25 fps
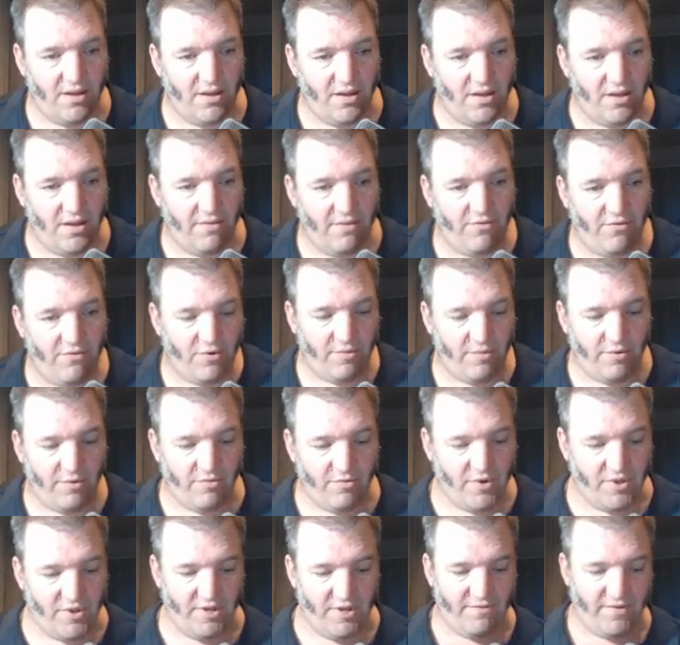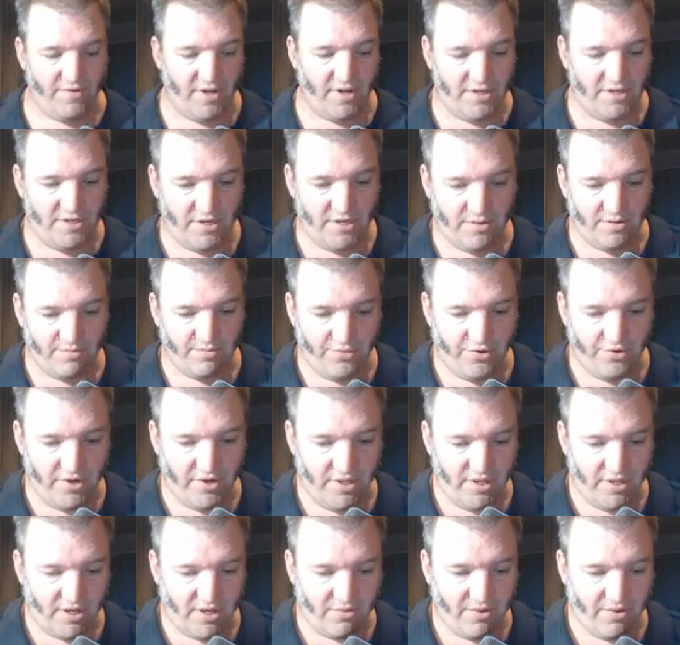If you want to be really fancy, you can put
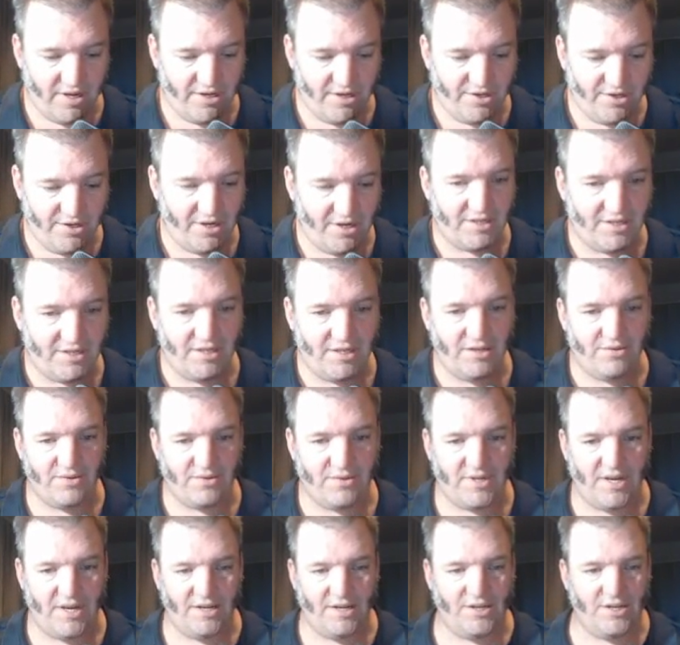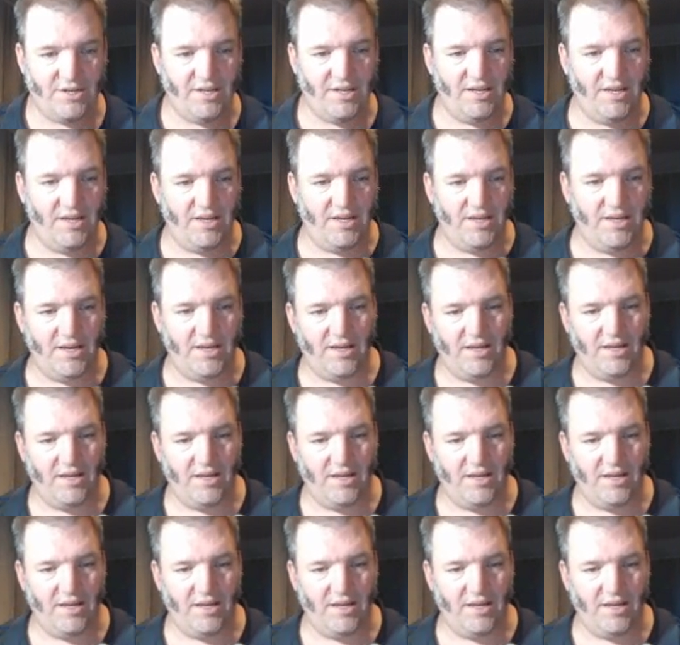in the equation x equals h here,